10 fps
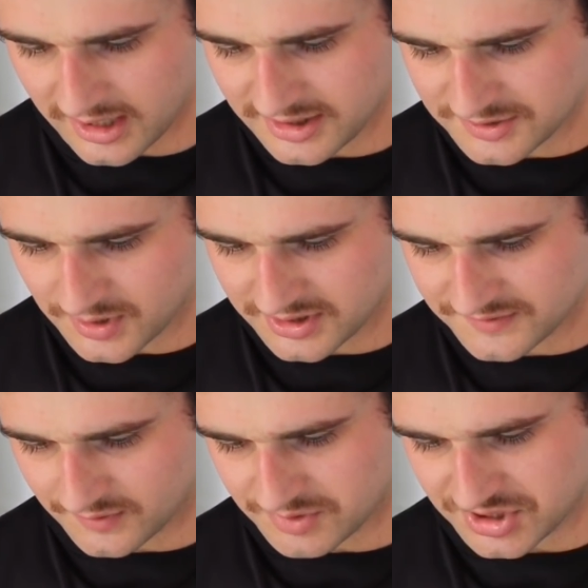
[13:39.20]
next one
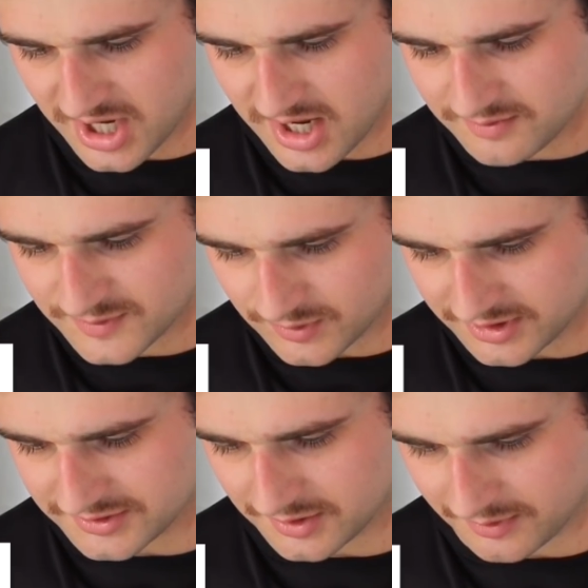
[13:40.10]
is from James. What are
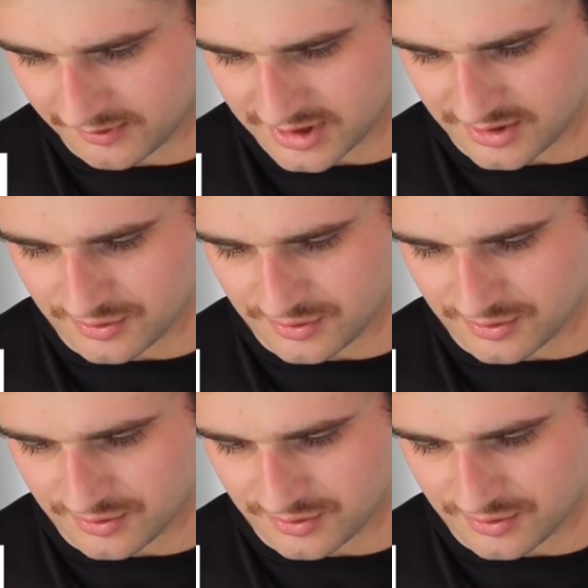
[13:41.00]
your top 3